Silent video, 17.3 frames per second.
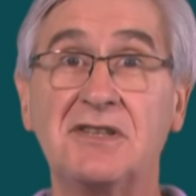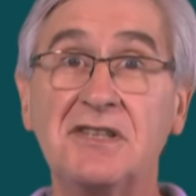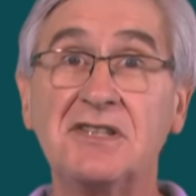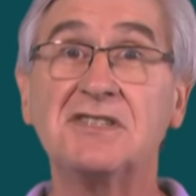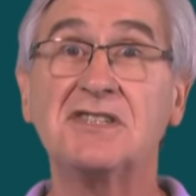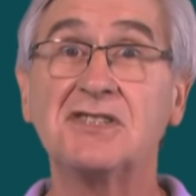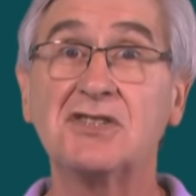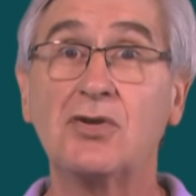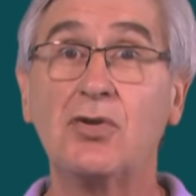And
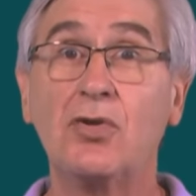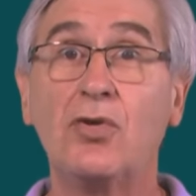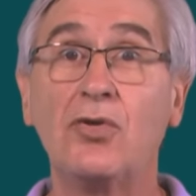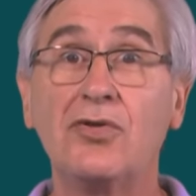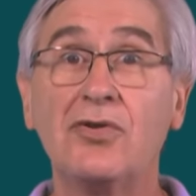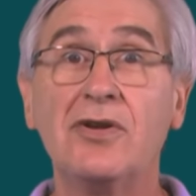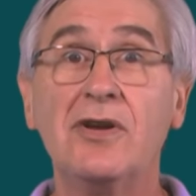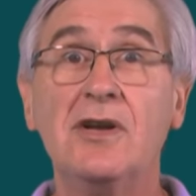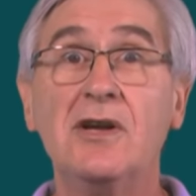this is
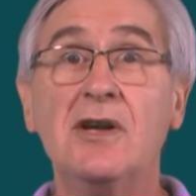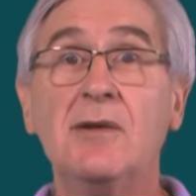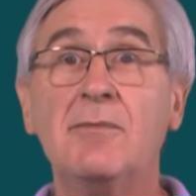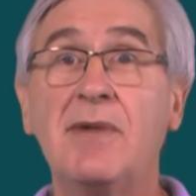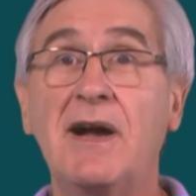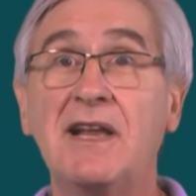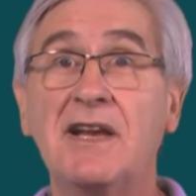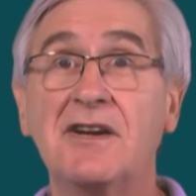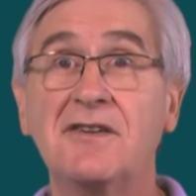called
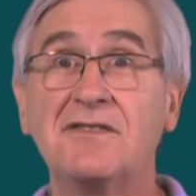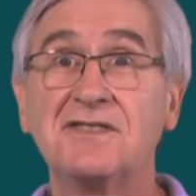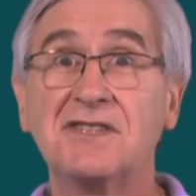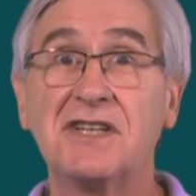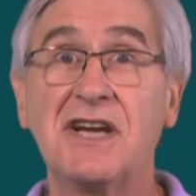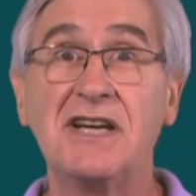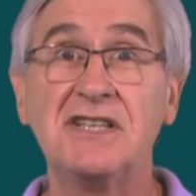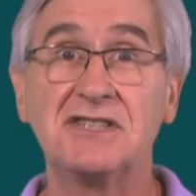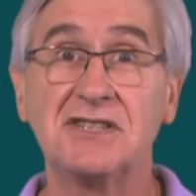palliative
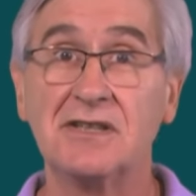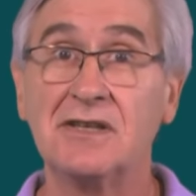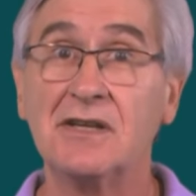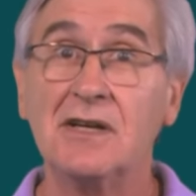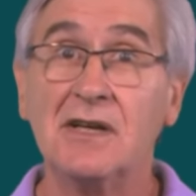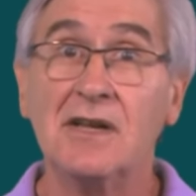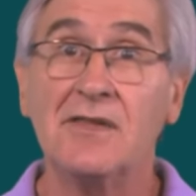sedation.